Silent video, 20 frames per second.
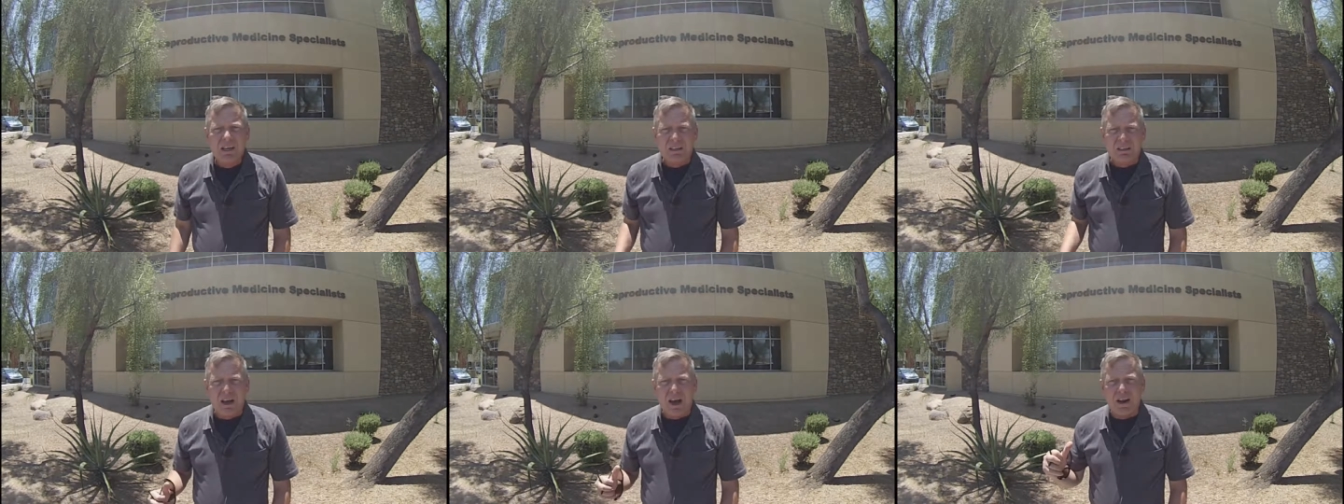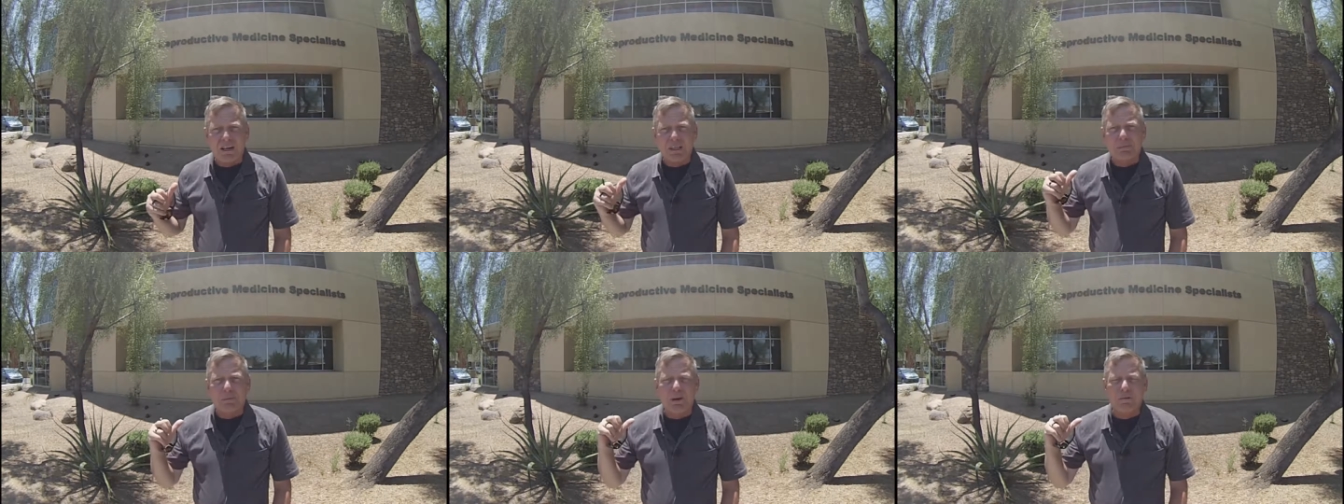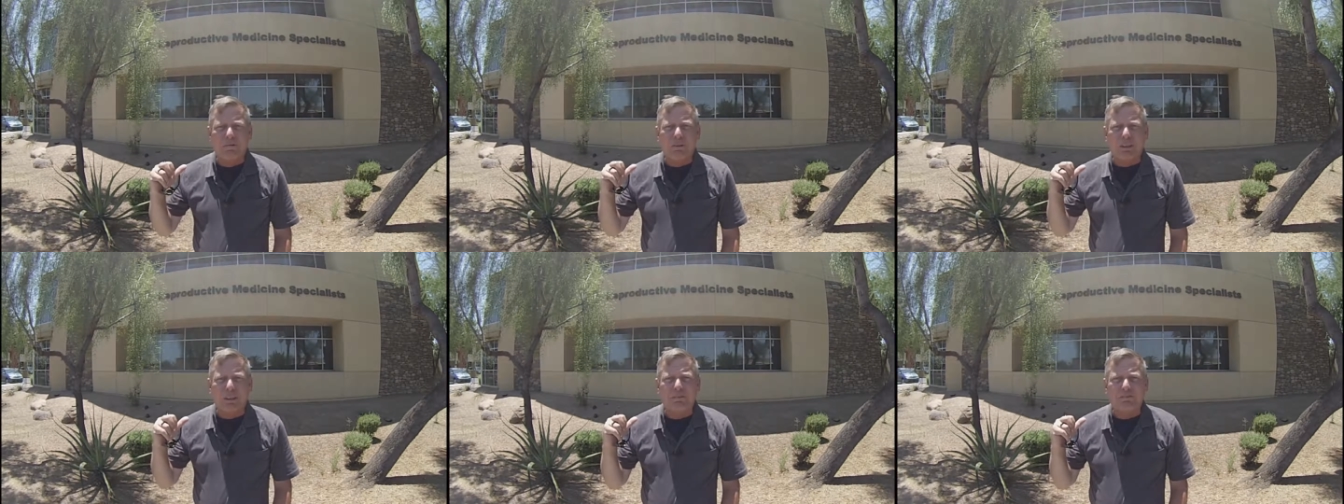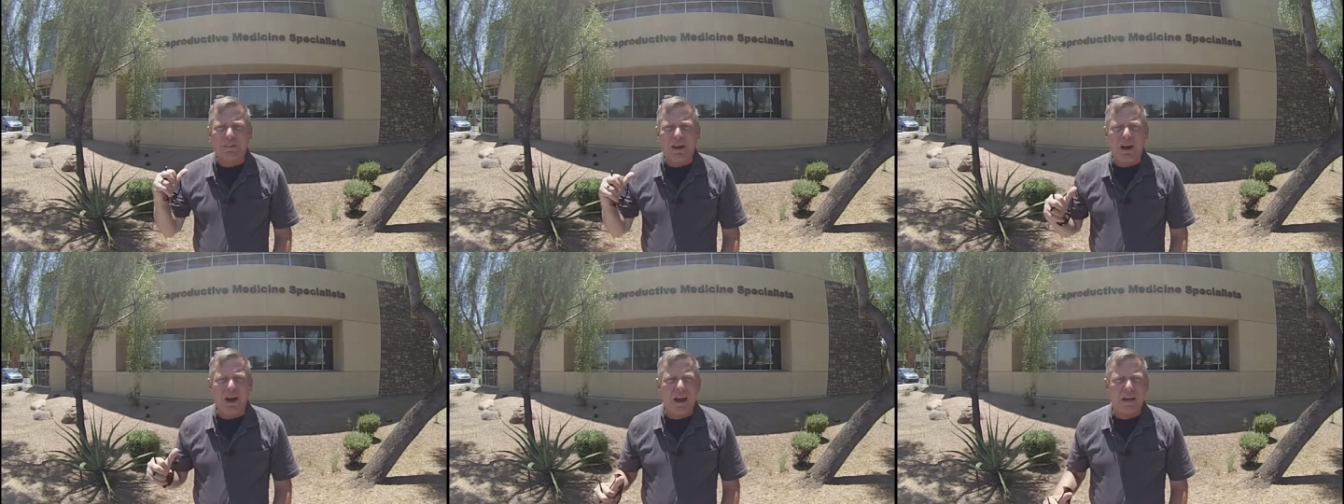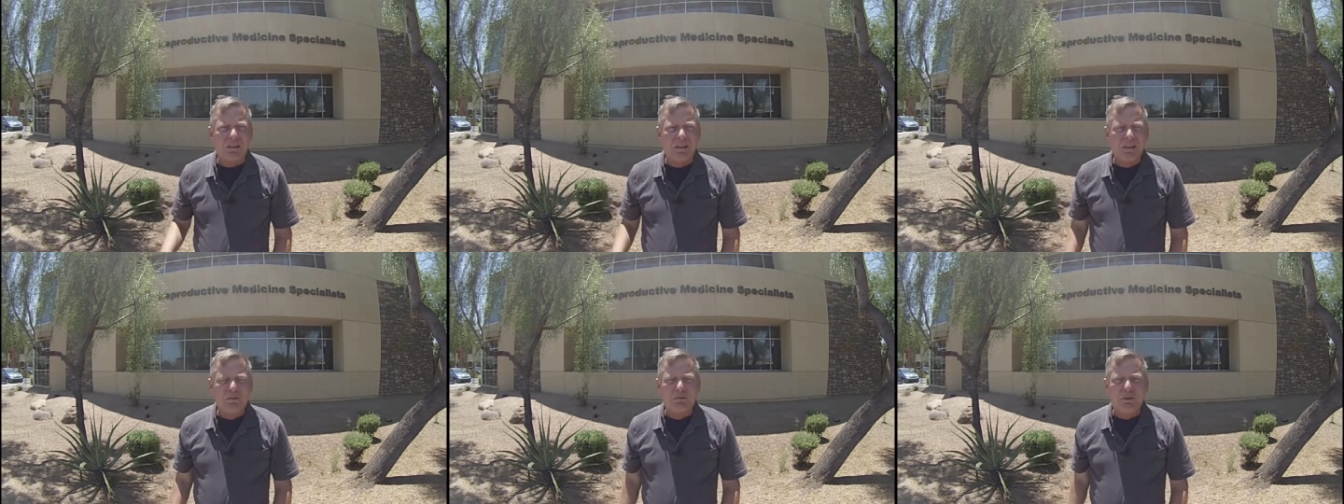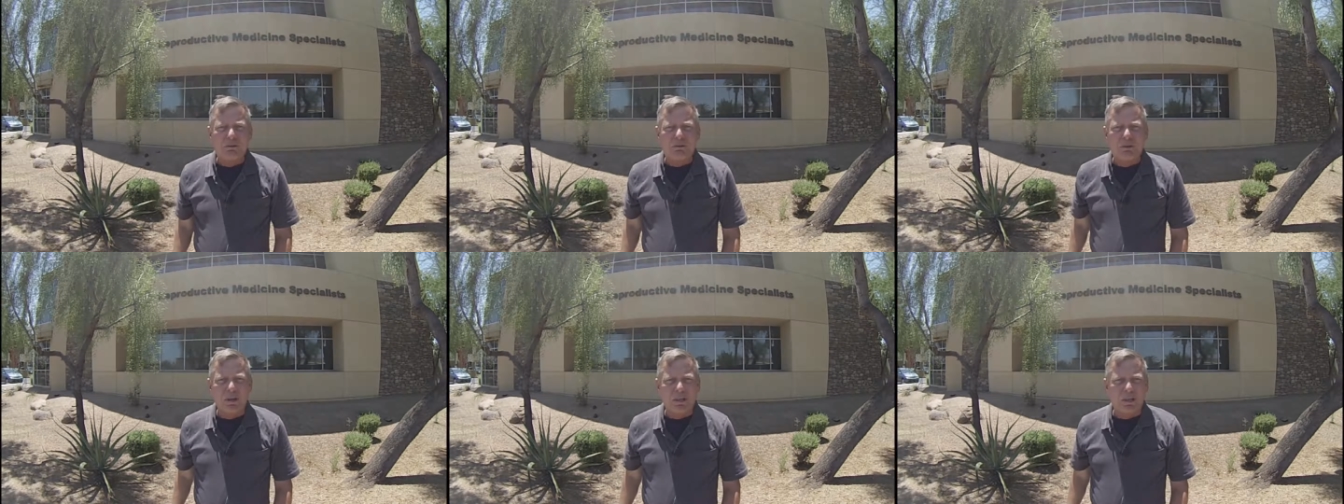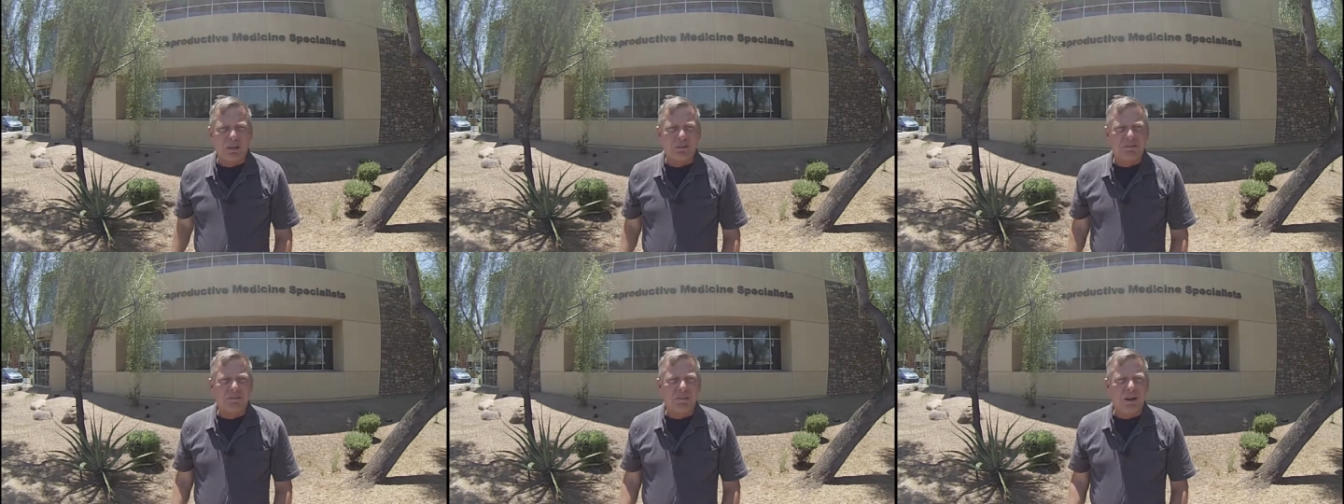God is perfectly fine with what
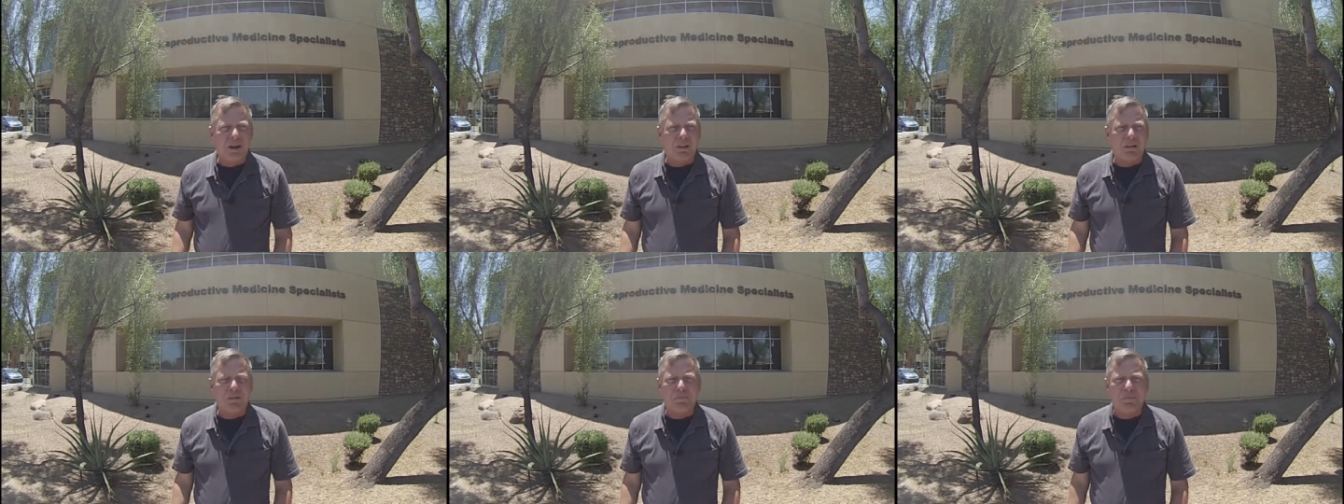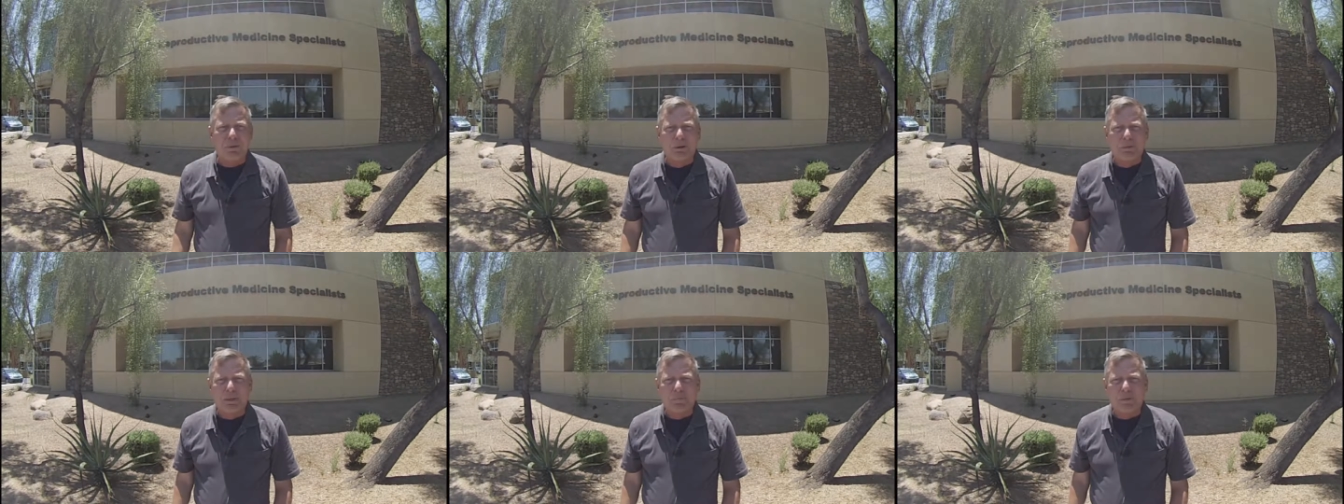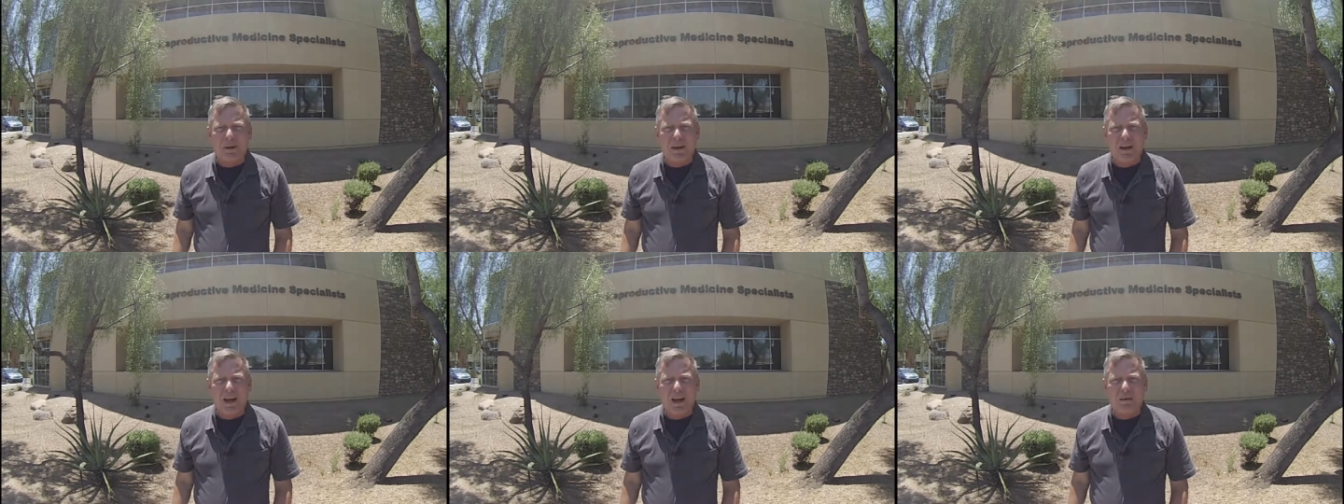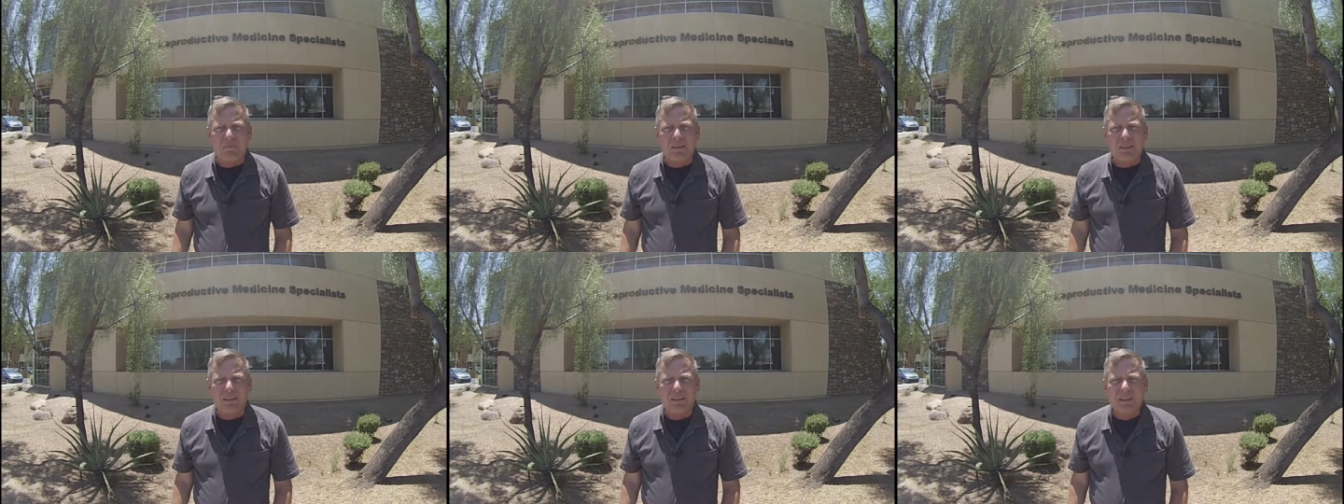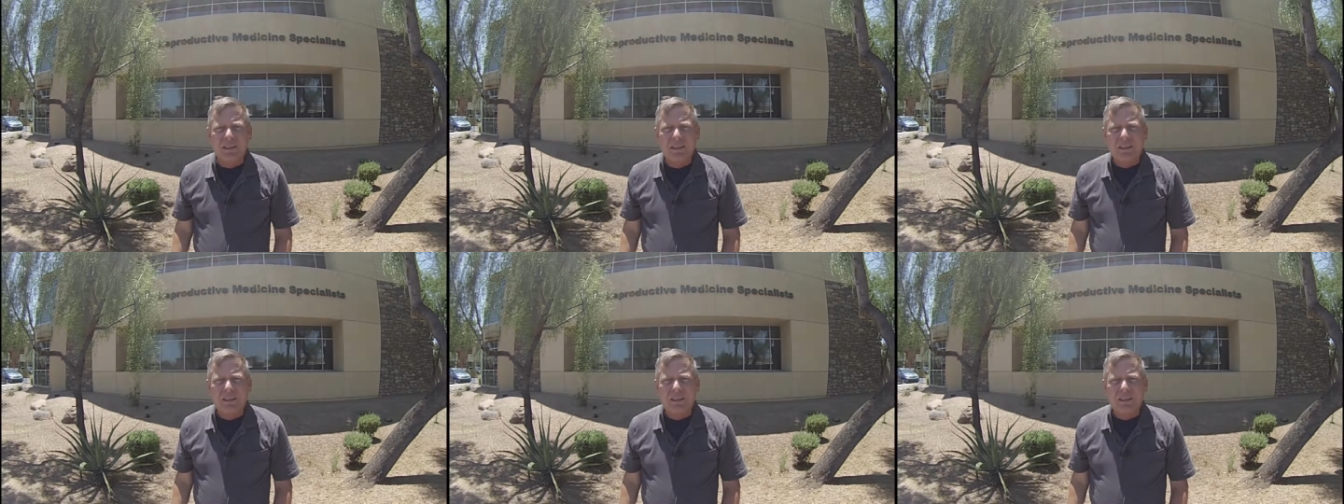goes on in this building behind me.